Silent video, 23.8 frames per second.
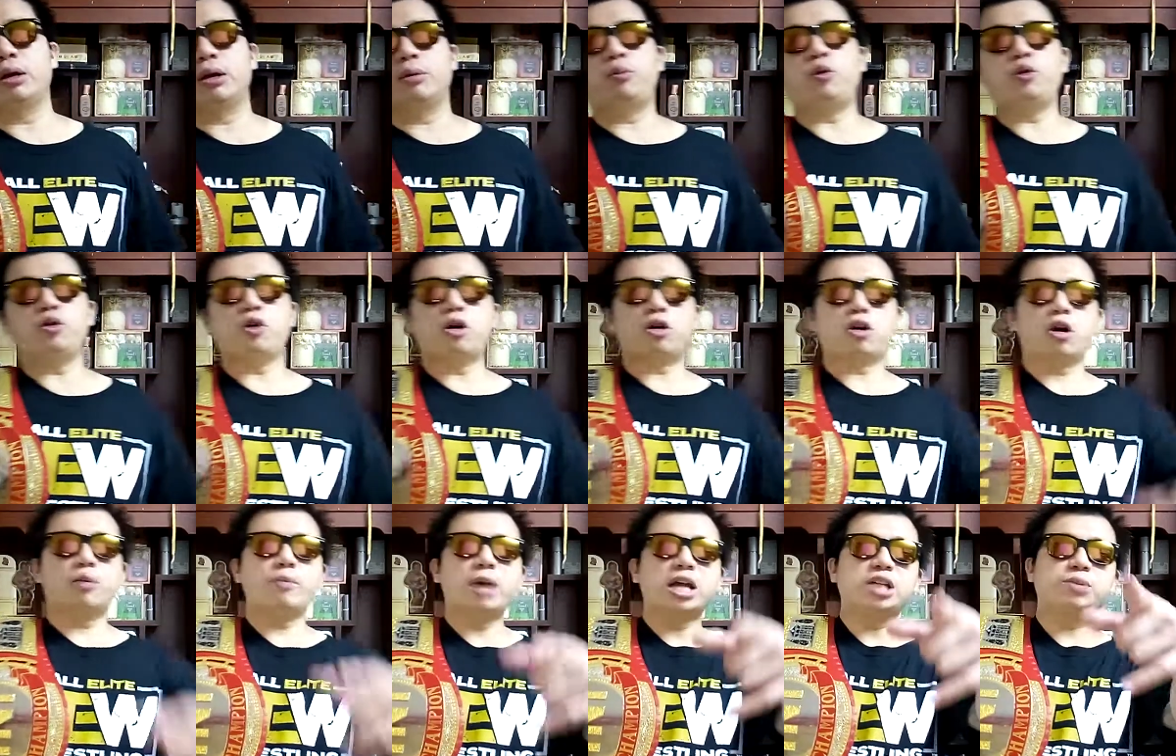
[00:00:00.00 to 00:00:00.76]
Put your
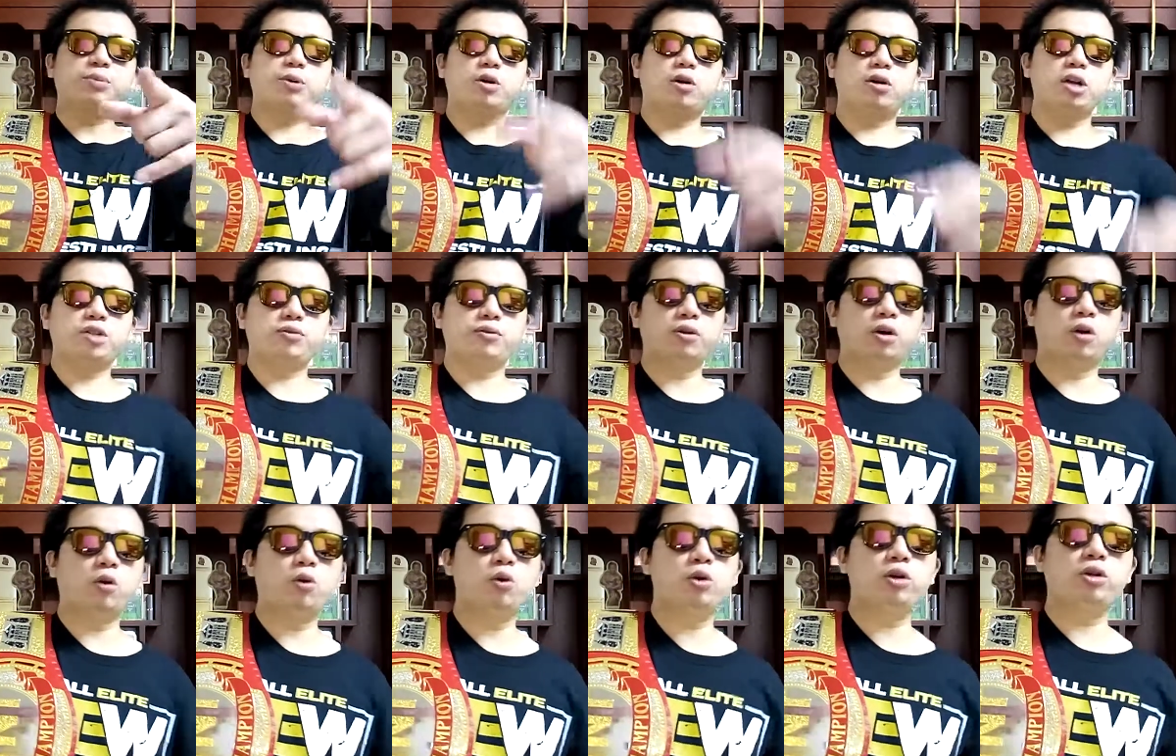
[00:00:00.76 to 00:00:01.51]
comments below this video,
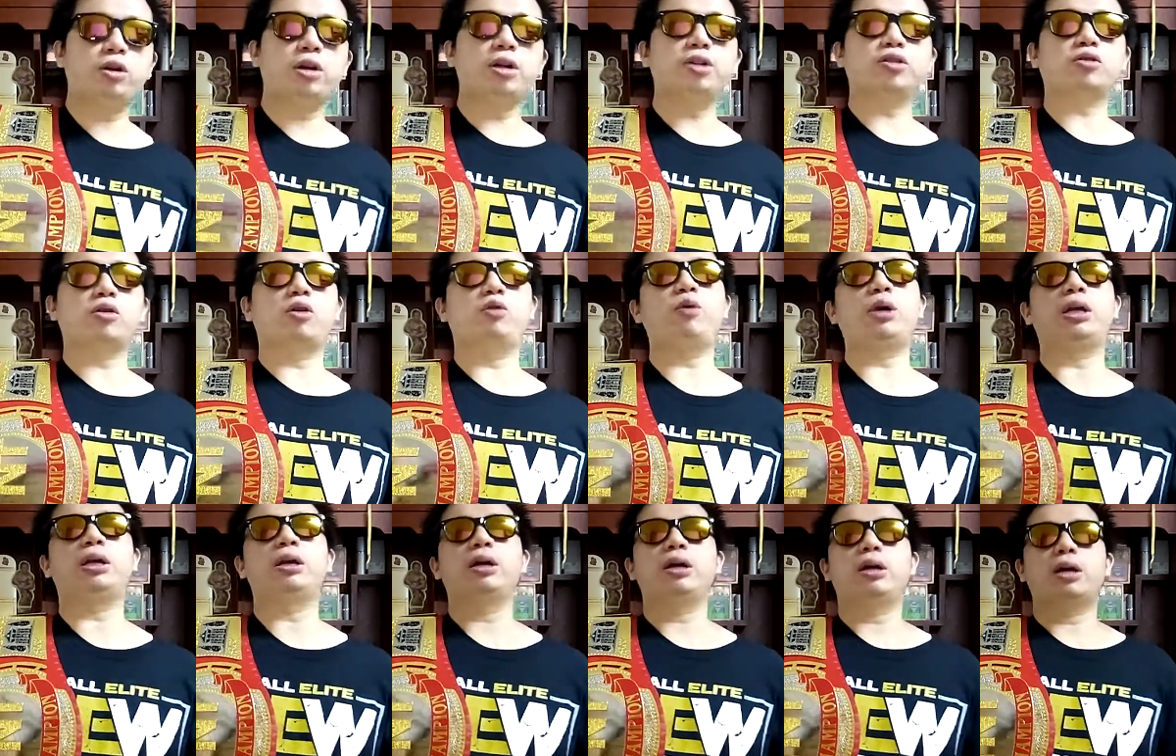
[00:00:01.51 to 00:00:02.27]
who you think is going to
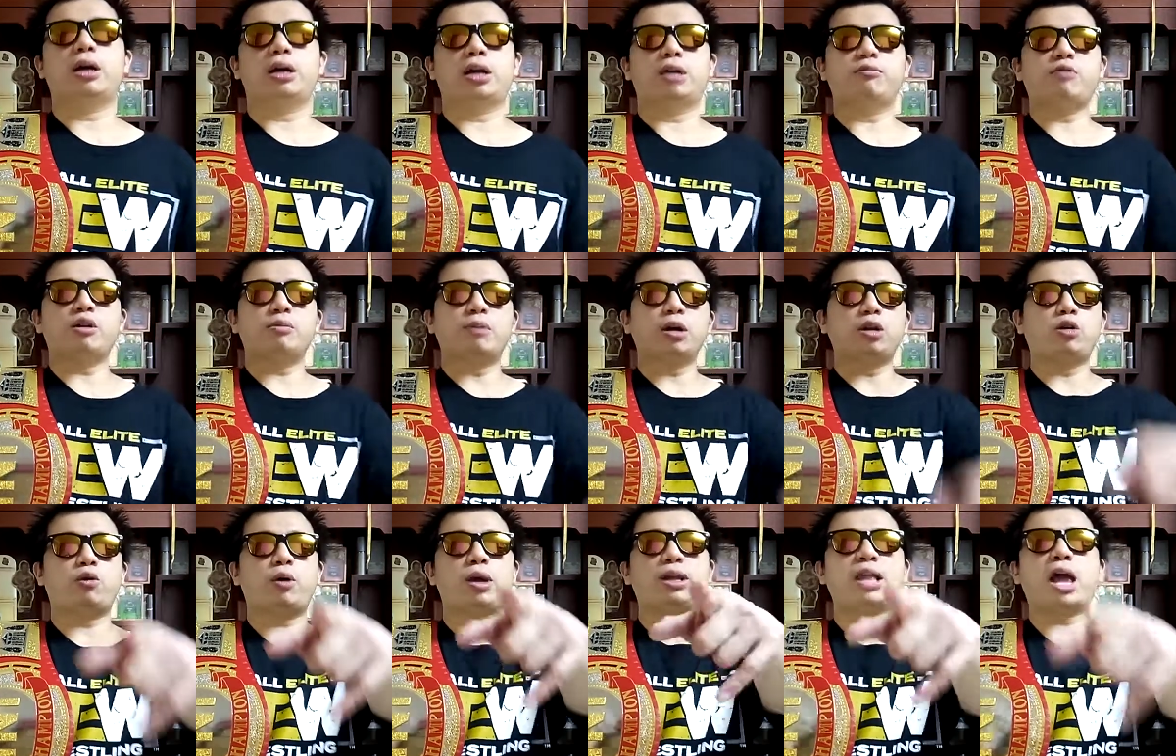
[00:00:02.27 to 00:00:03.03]
win. And then remember to
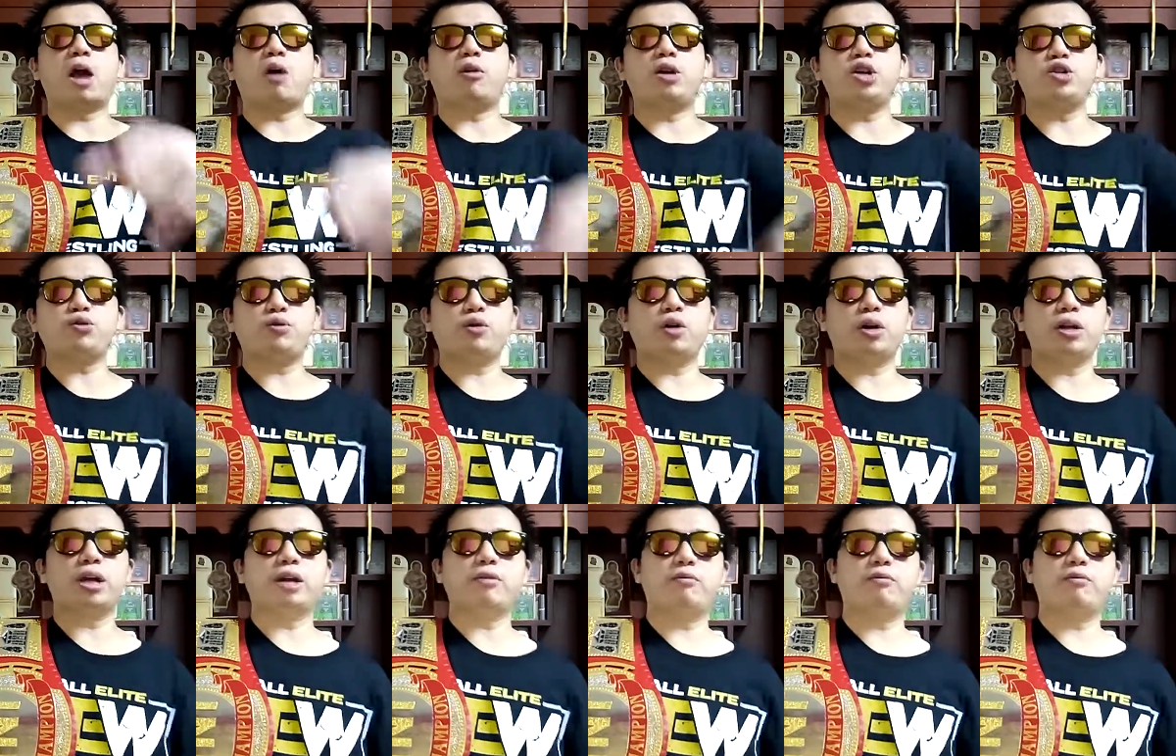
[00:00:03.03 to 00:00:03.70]
click like on this video